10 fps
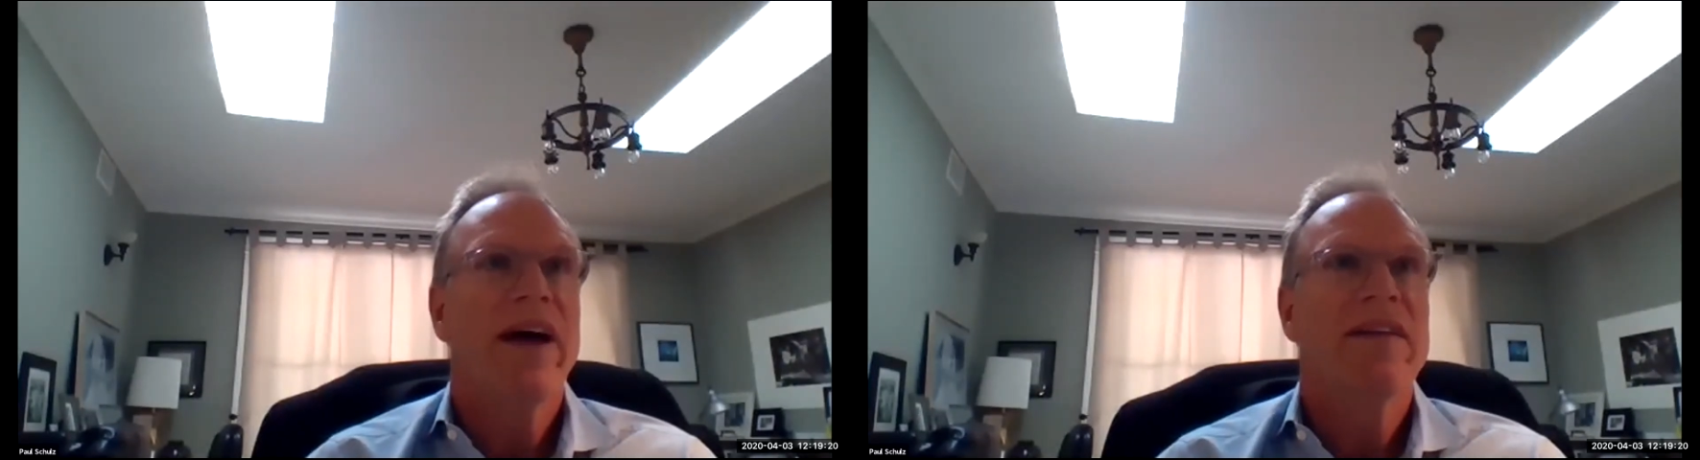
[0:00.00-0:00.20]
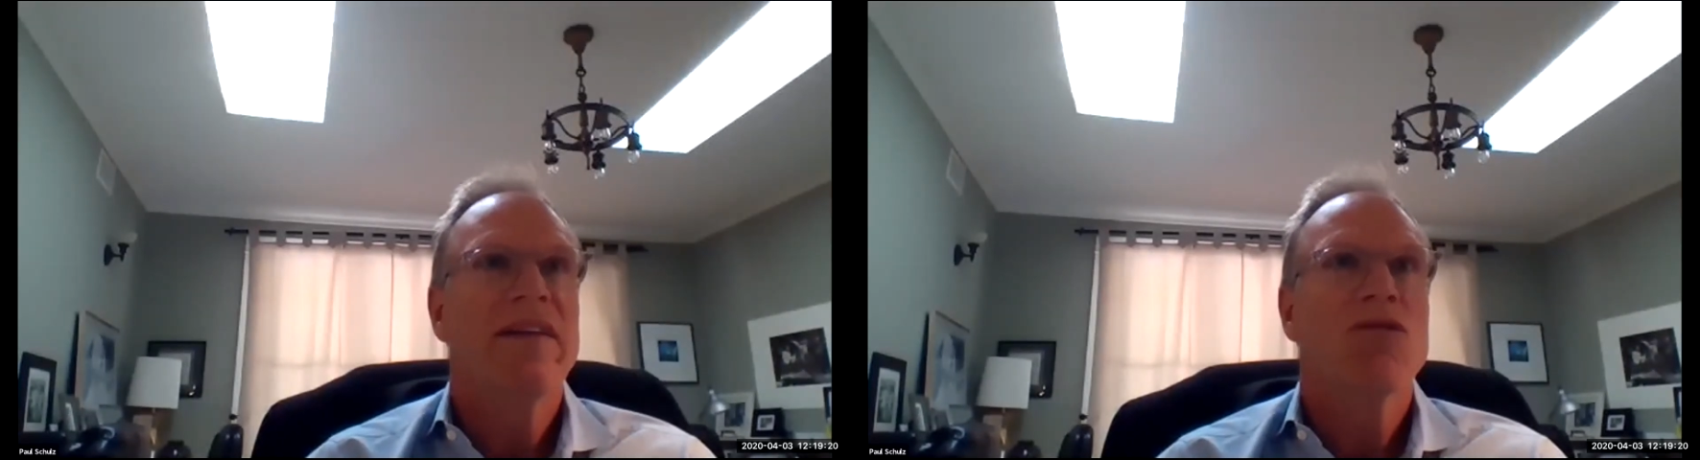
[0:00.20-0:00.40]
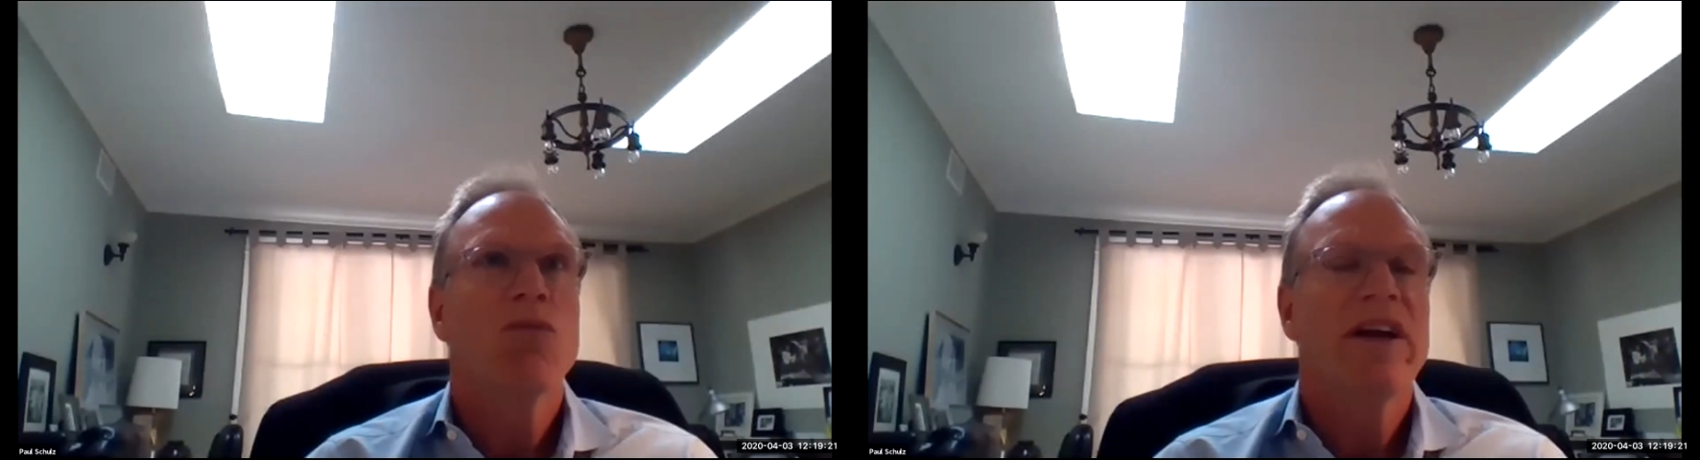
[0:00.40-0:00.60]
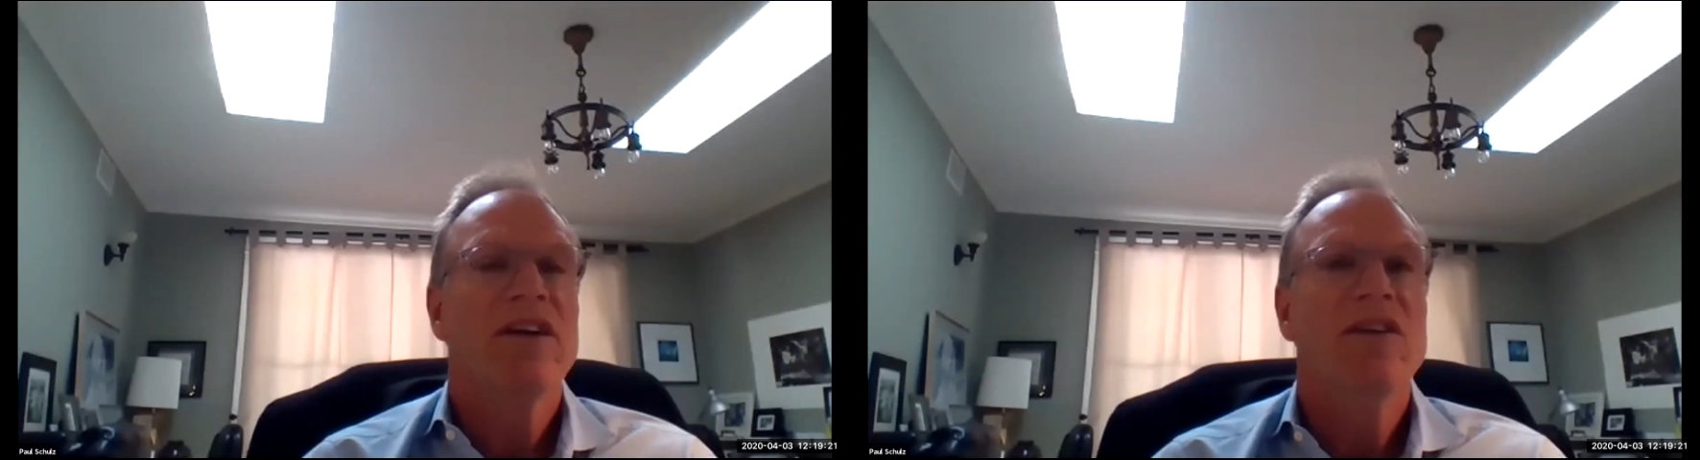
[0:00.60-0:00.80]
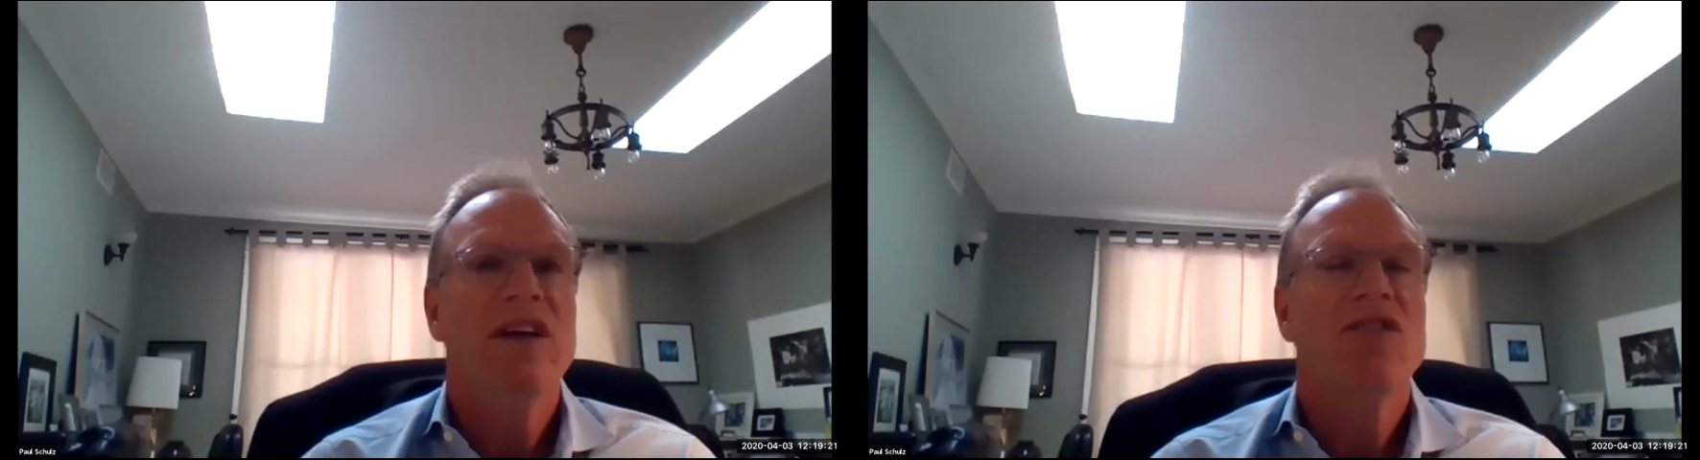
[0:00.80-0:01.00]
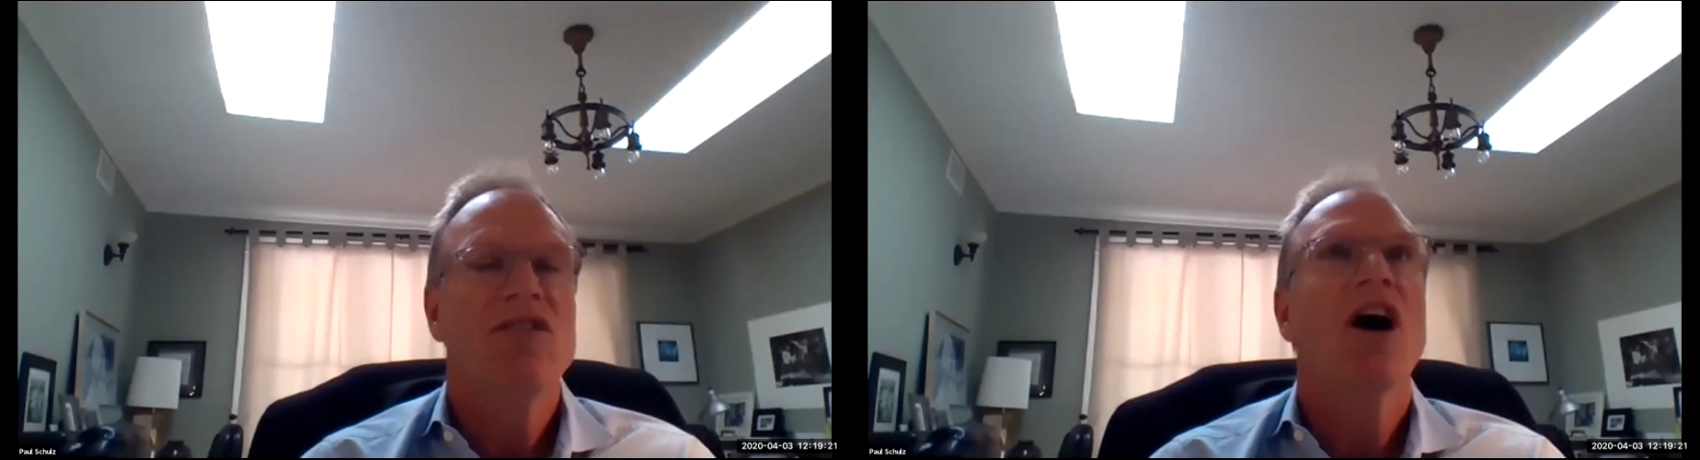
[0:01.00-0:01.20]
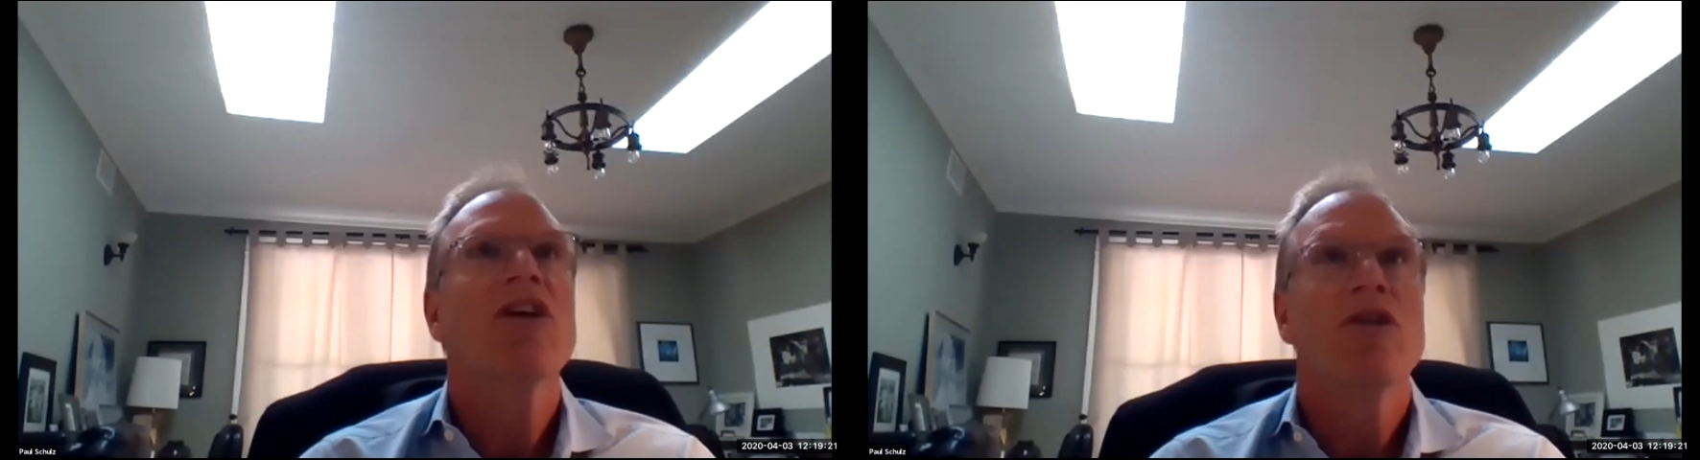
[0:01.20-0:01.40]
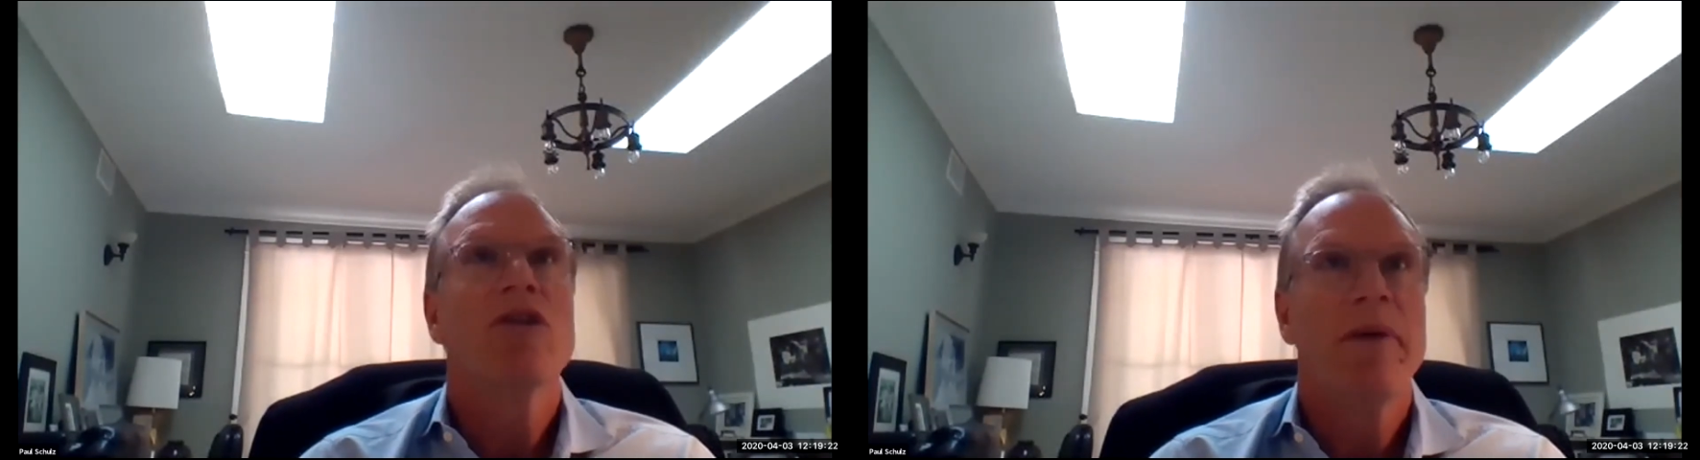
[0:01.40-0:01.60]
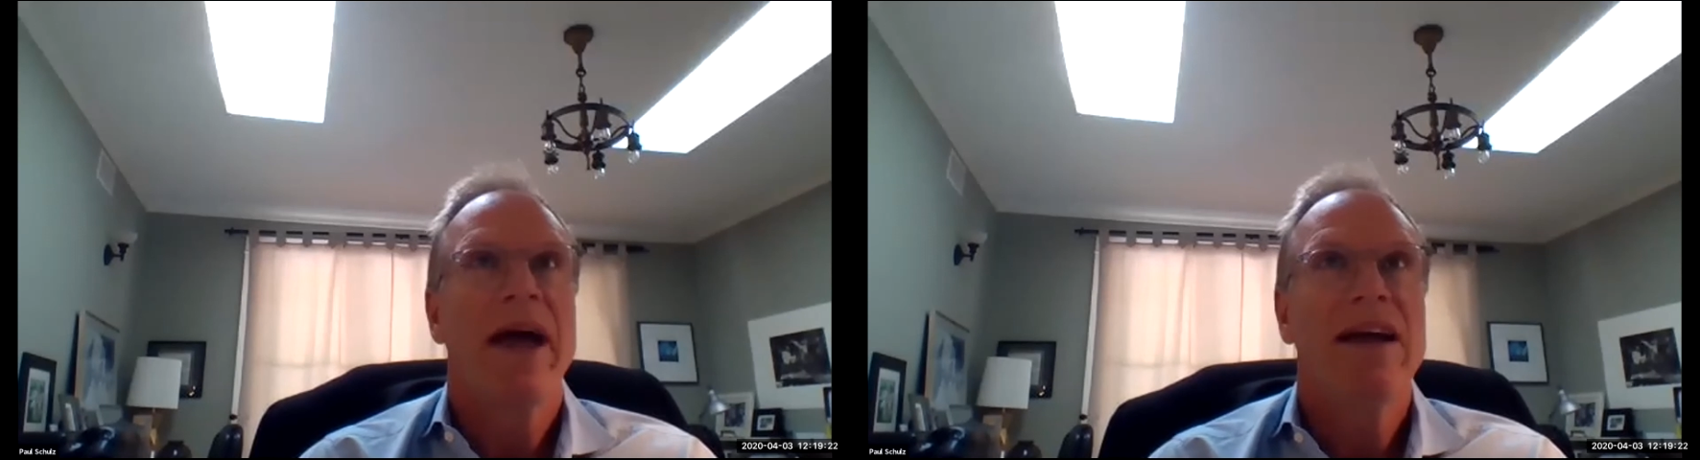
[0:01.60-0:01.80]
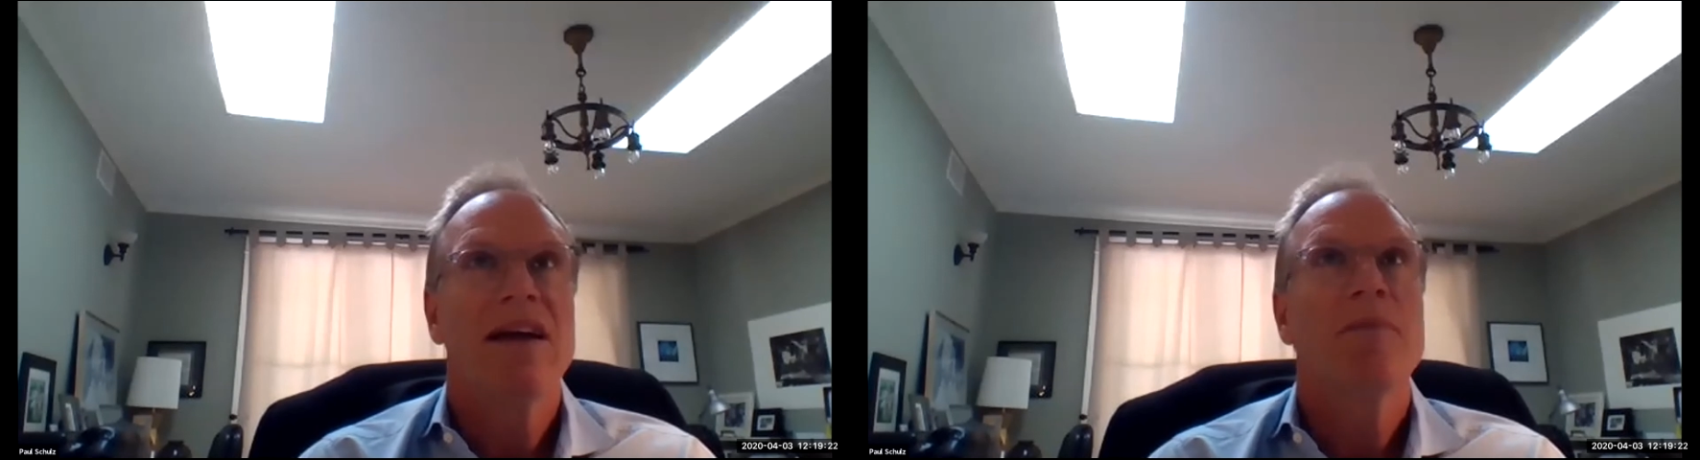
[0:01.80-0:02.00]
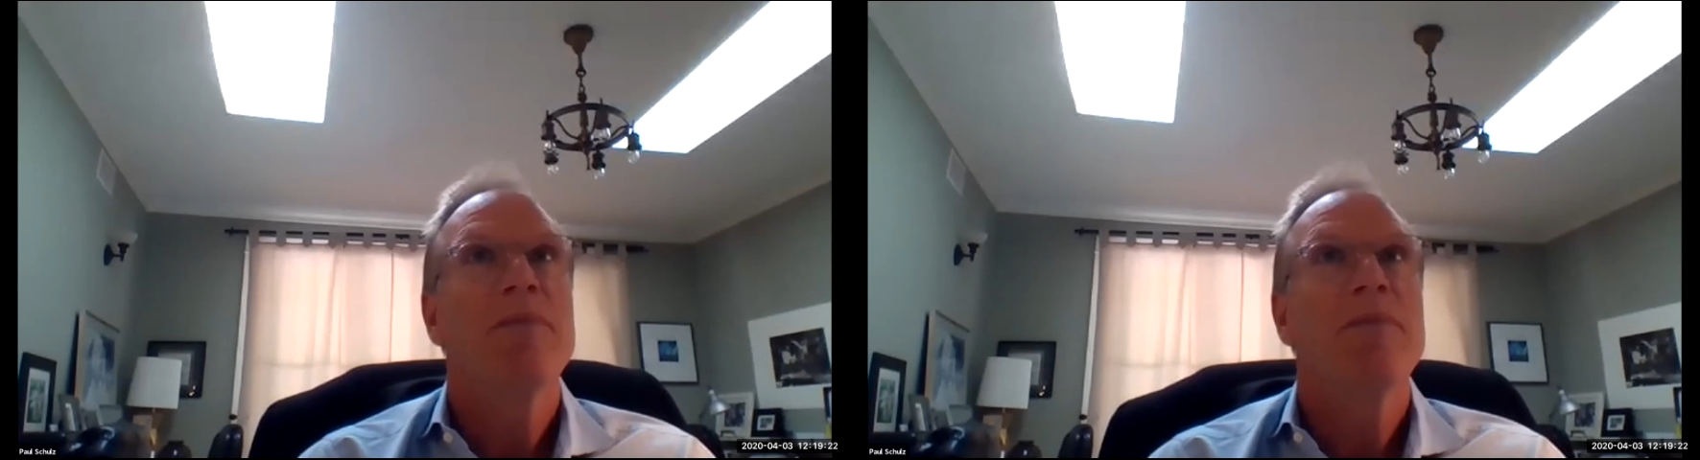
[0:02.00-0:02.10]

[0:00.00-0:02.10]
and that's why you need to talk to your bank,